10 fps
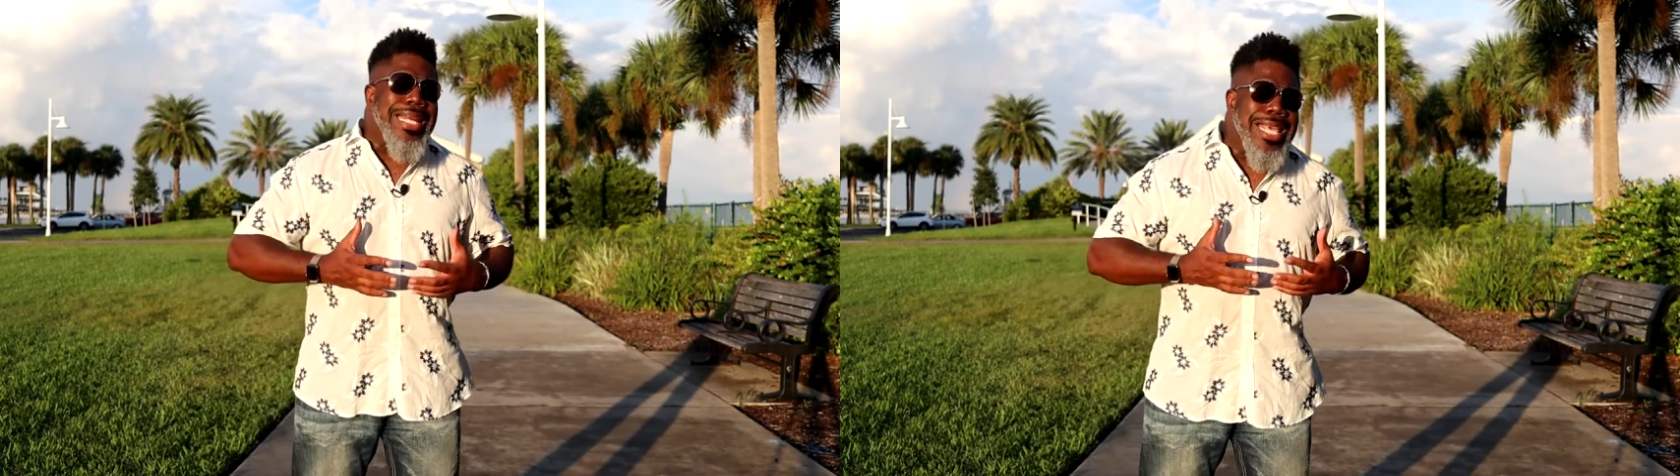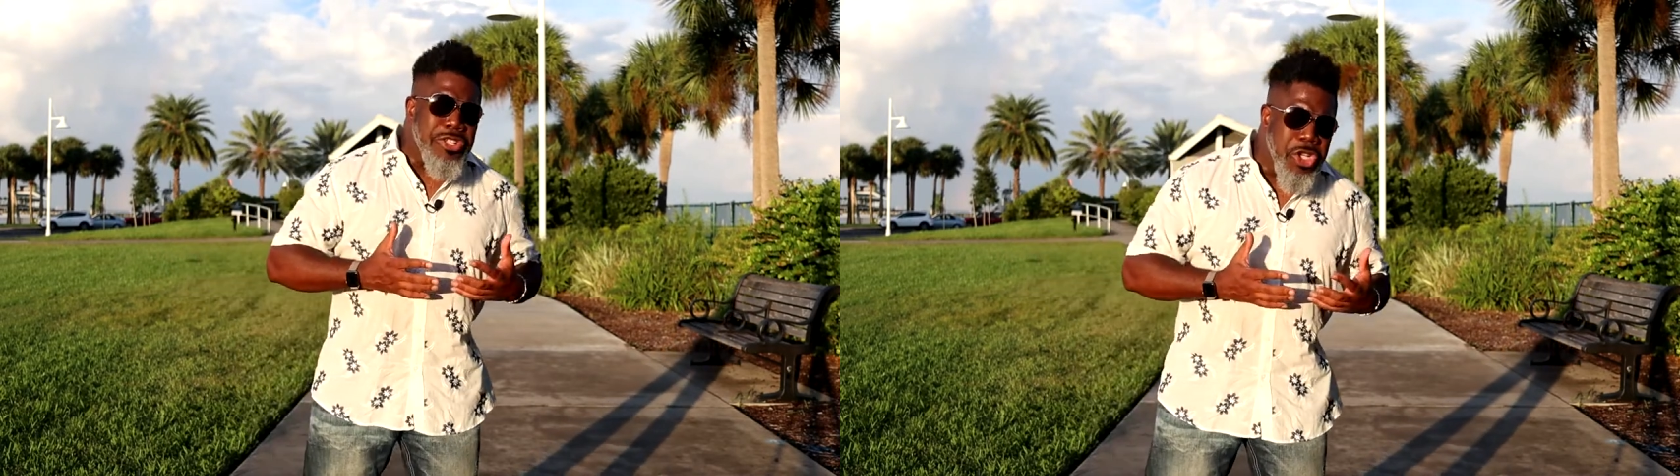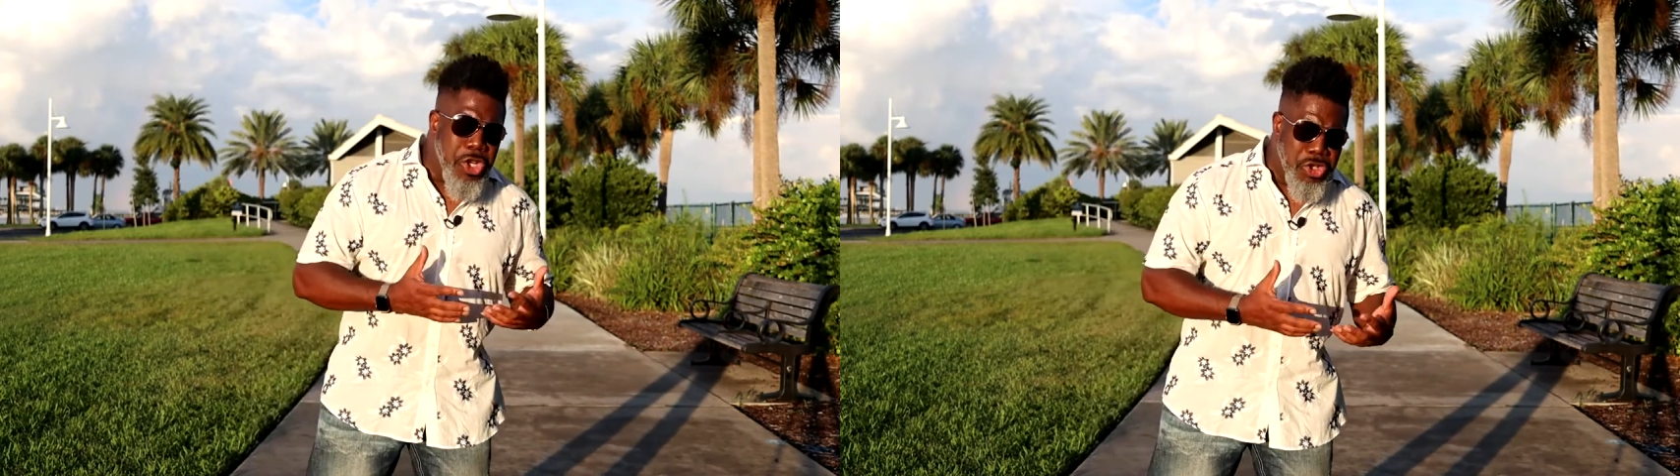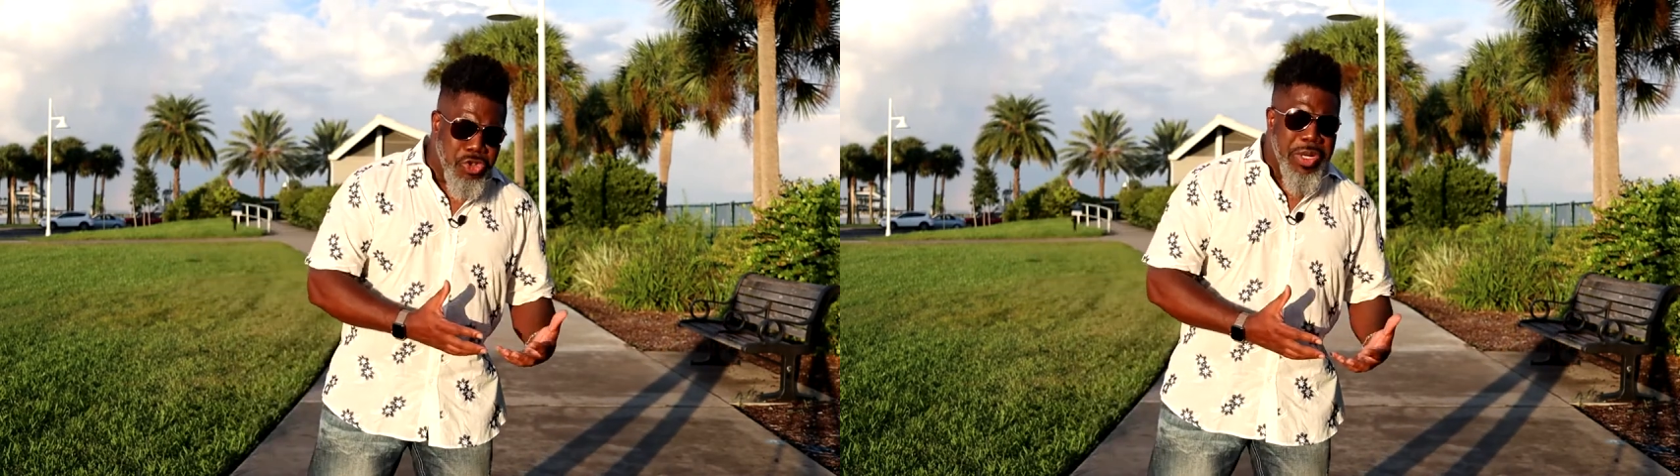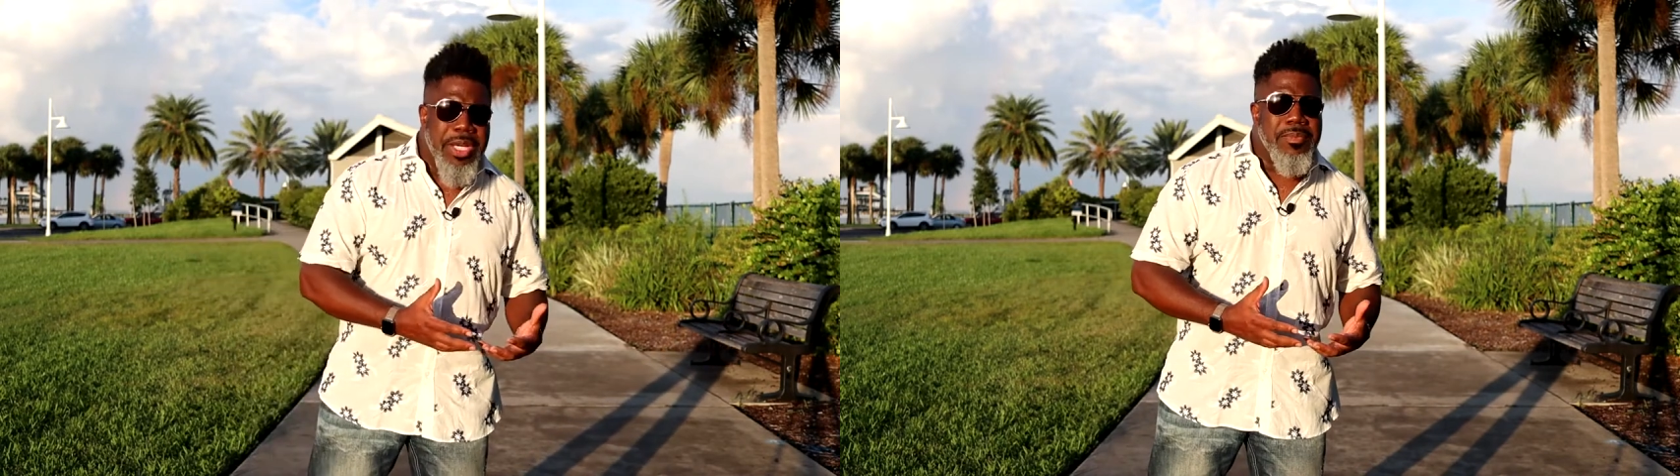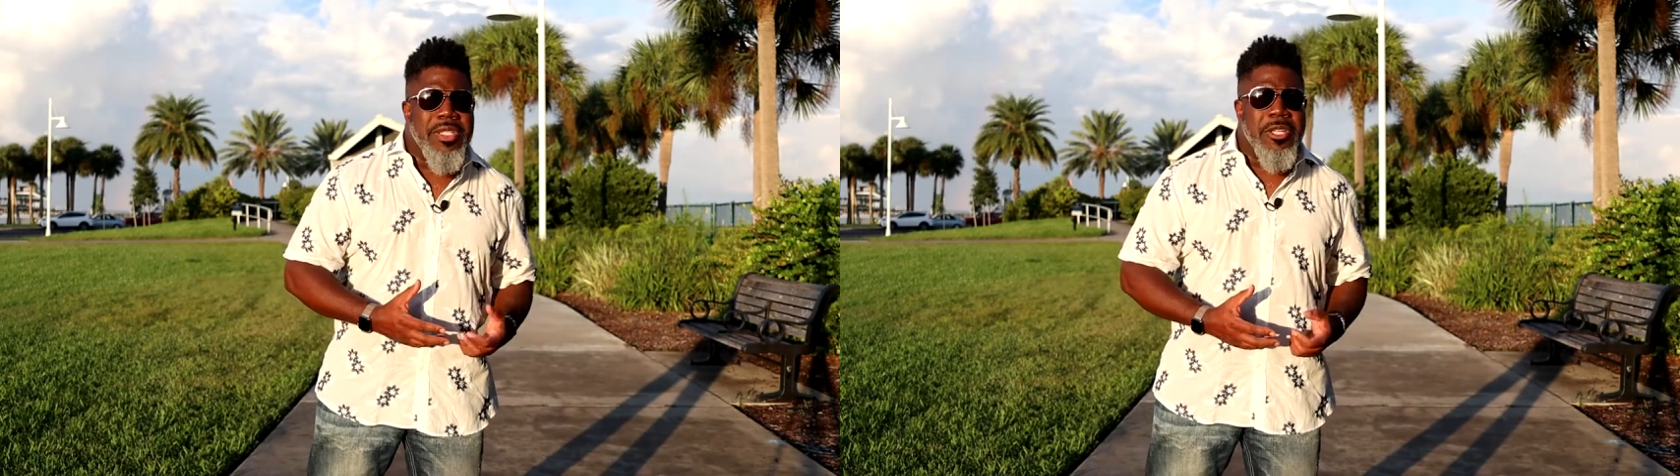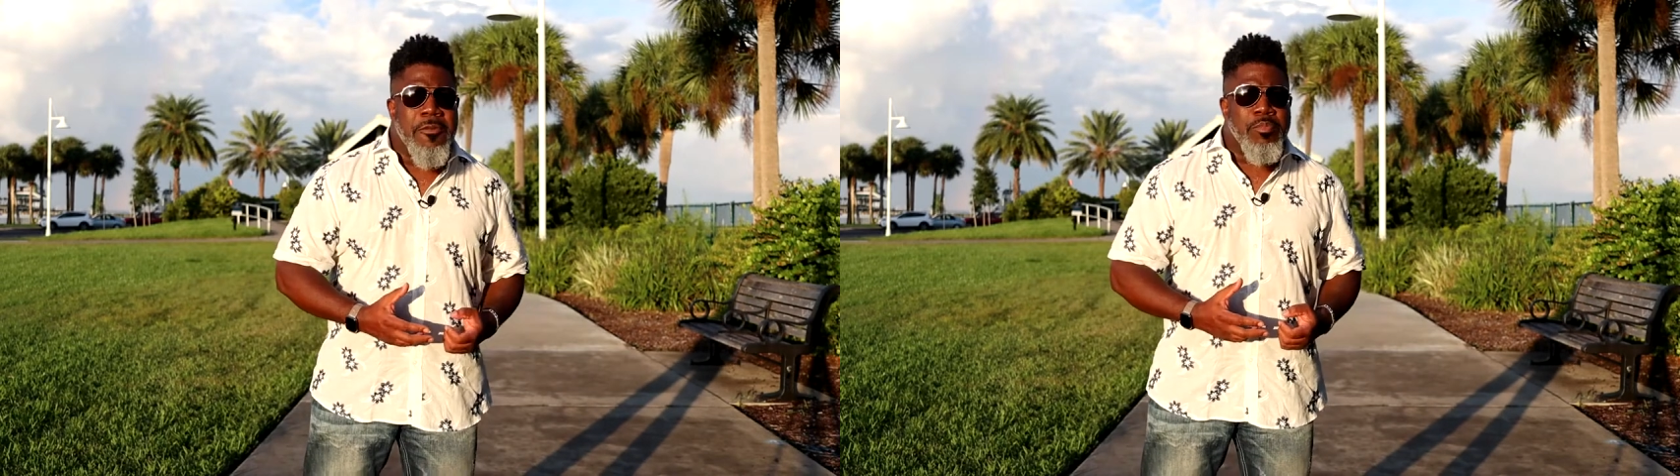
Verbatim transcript: into your dreams,